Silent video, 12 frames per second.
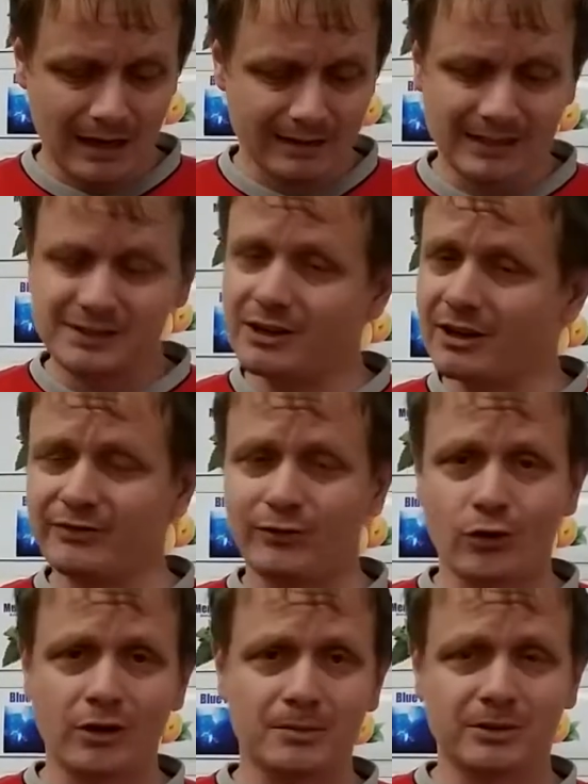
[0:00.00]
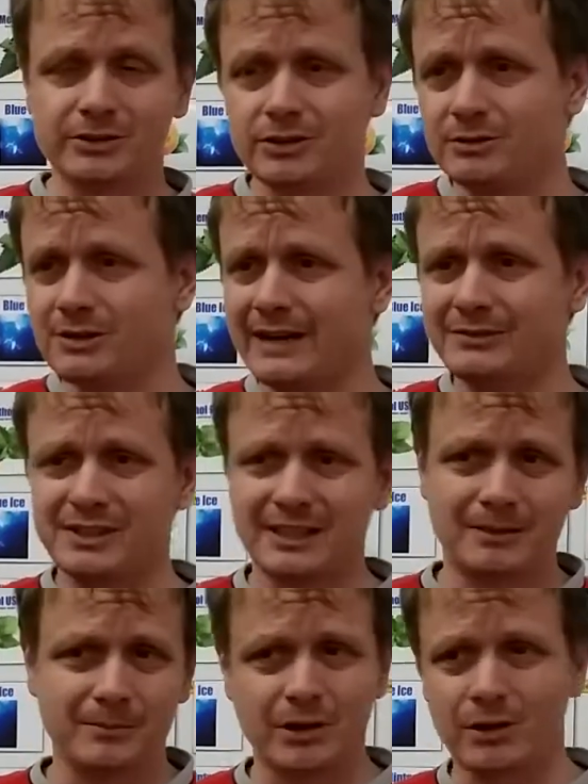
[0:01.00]
These are affordable too. I've
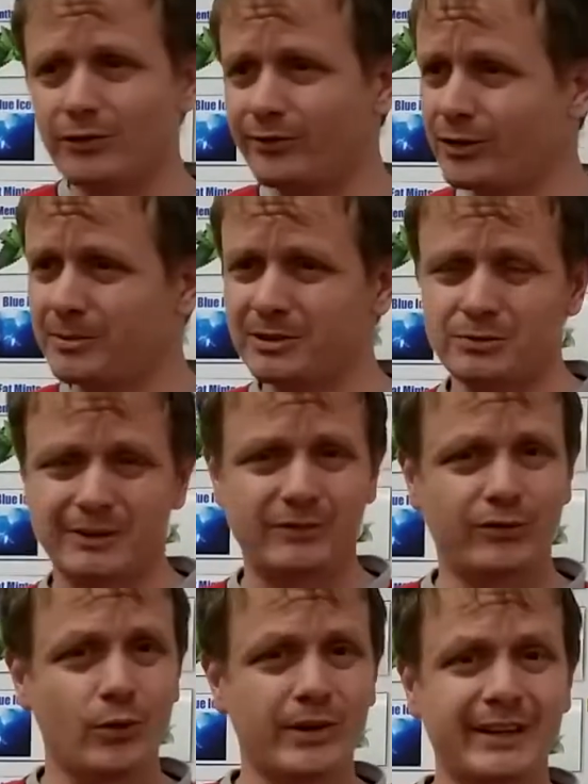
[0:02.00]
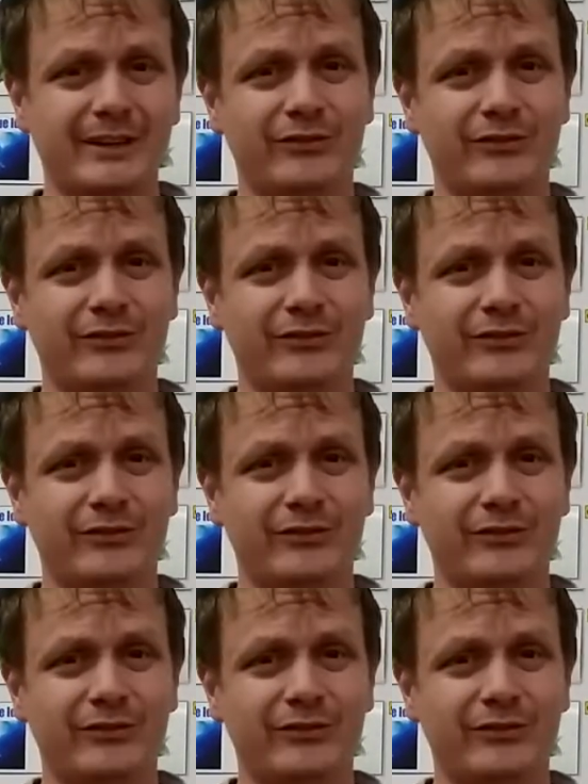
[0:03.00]
seen them go for between $40 and